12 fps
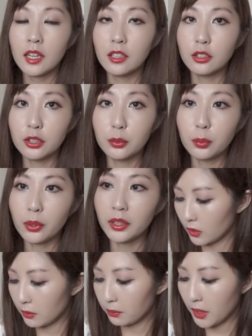a good
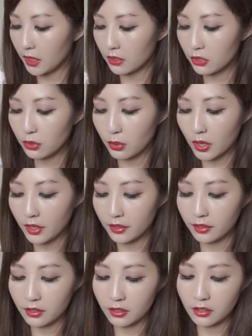one. Compared to
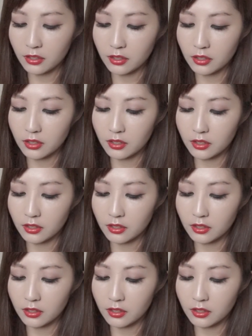other